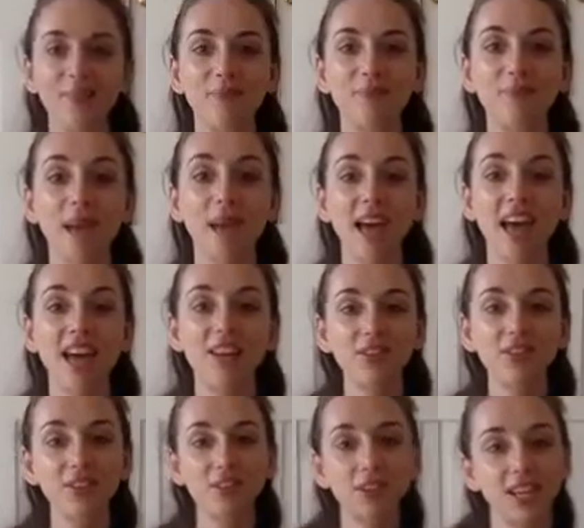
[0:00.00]
Bend
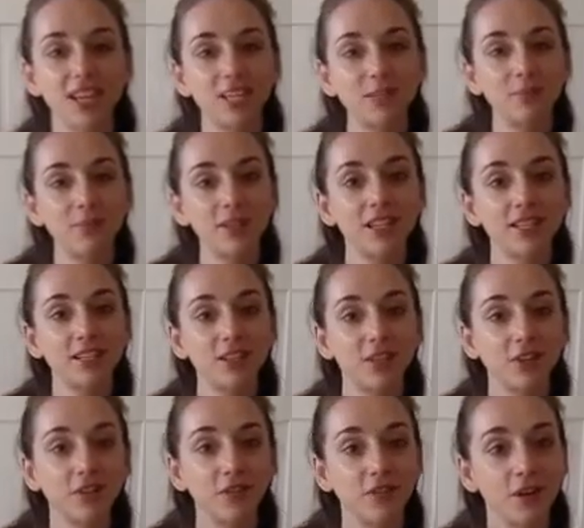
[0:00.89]
your knees, please
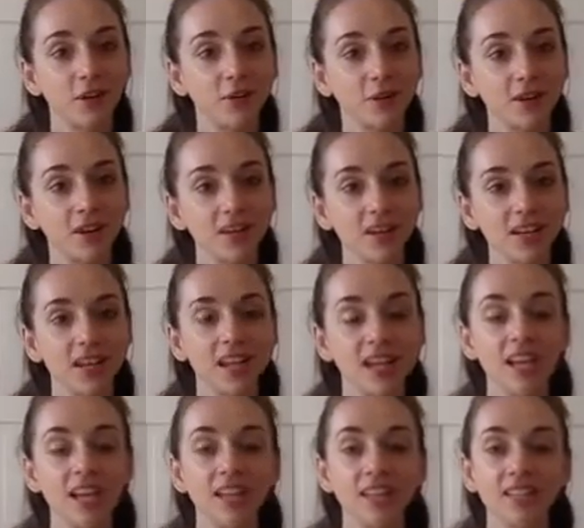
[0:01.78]
look forward.
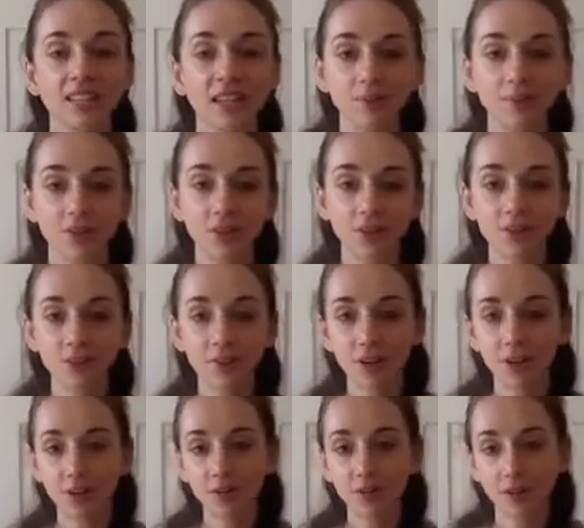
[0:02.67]
Step to the
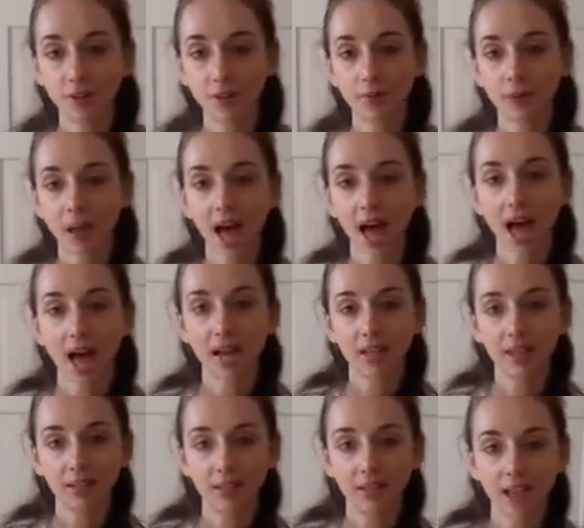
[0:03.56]
front of your mat.
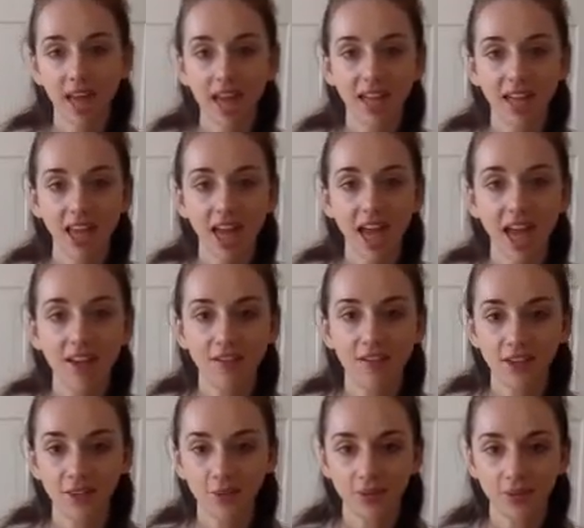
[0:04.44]
Hang
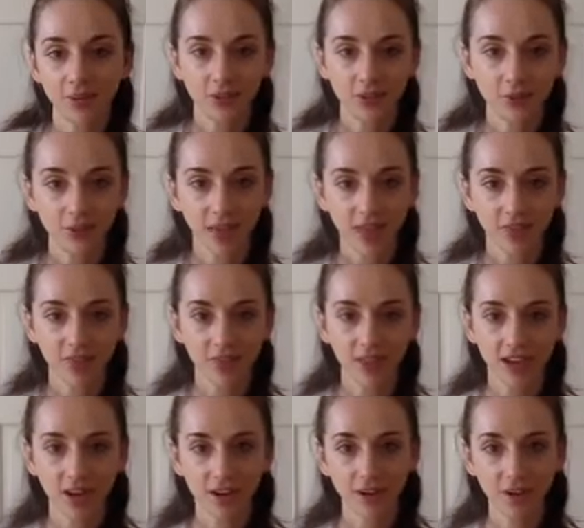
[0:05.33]
heavy once you get
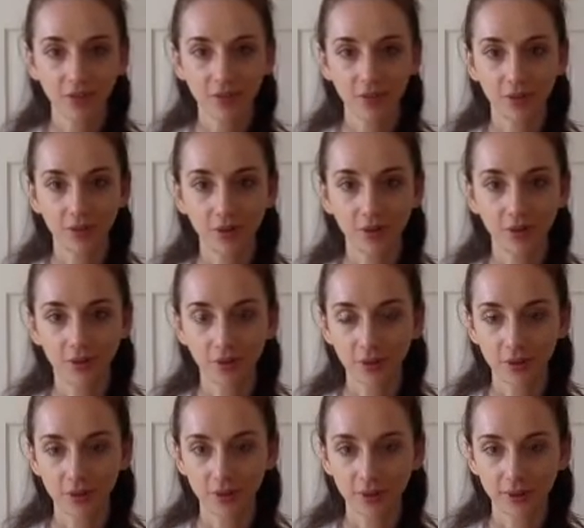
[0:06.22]
there in a forward
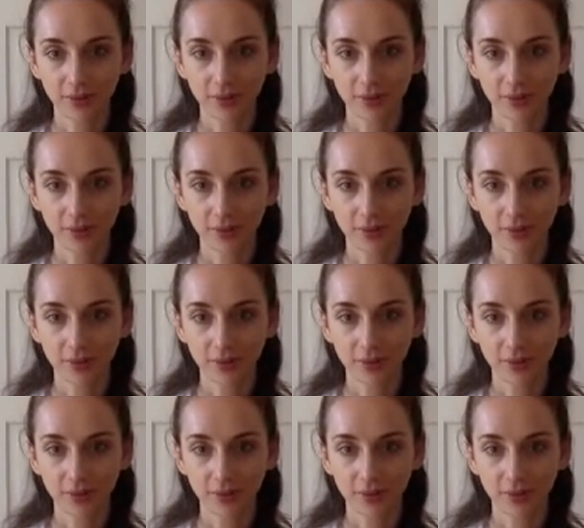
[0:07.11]
fold.